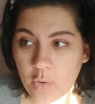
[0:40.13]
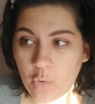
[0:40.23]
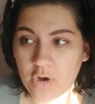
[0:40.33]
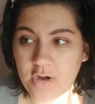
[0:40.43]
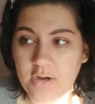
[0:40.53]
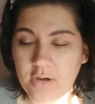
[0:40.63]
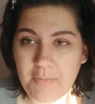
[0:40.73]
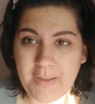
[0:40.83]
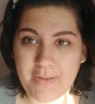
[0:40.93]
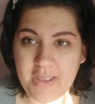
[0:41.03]
Or
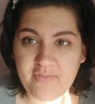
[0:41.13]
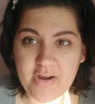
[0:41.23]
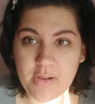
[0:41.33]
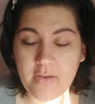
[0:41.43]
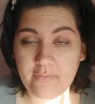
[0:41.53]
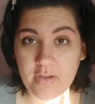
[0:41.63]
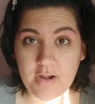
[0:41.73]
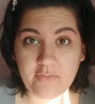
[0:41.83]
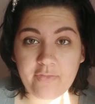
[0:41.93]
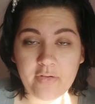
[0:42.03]
maybe if I don't have
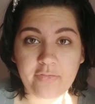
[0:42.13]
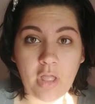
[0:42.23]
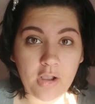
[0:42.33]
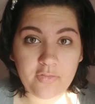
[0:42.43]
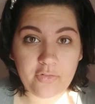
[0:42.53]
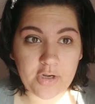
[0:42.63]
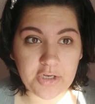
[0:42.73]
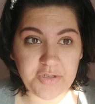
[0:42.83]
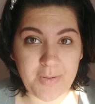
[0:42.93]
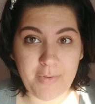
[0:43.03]
enough vlog
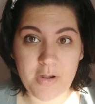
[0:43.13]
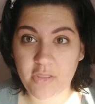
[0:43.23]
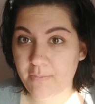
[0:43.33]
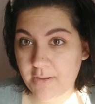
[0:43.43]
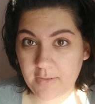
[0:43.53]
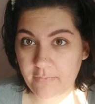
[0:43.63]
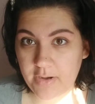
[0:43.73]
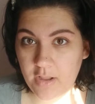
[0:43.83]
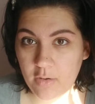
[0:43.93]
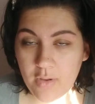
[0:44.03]
footage, maybe another makeup
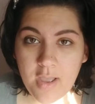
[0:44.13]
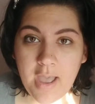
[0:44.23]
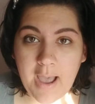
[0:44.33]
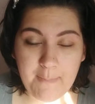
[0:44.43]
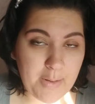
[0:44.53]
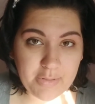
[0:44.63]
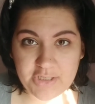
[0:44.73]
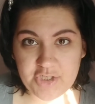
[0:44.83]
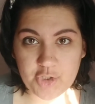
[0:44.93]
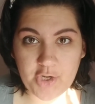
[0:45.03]
video. I'm not
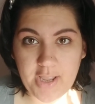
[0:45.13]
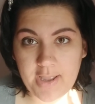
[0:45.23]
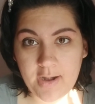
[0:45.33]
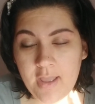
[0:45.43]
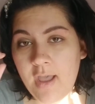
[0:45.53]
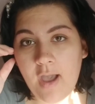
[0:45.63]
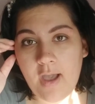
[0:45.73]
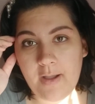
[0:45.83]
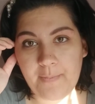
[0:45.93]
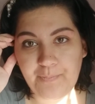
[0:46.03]
really sure yet,
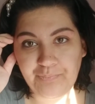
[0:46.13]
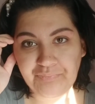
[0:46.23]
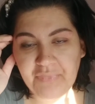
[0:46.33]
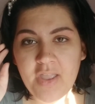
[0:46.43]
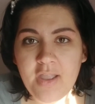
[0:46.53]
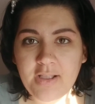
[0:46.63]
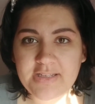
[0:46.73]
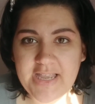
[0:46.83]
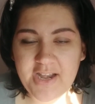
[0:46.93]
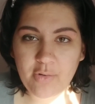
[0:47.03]

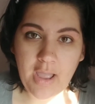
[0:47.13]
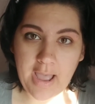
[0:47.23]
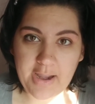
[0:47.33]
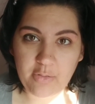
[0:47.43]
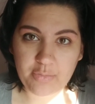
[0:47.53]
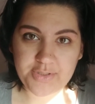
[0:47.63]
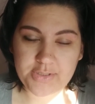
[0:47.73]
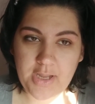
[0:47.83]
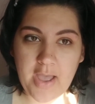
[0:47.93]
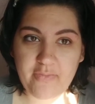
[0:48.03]
because I don't
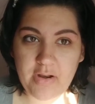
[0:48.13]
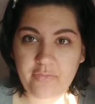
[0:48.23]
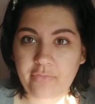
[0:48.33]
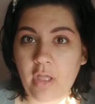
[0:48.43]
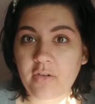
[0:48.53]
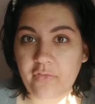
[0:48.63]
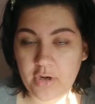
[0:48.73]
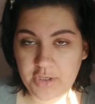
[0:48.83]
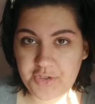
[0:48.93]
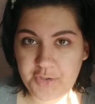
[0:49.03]
have enough vlog
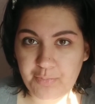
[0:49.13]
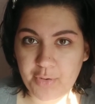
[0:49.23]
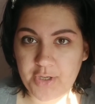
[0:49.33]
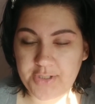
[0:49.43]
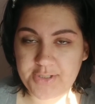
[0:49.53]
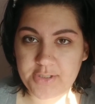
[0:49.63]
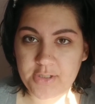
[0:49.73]
footage to put.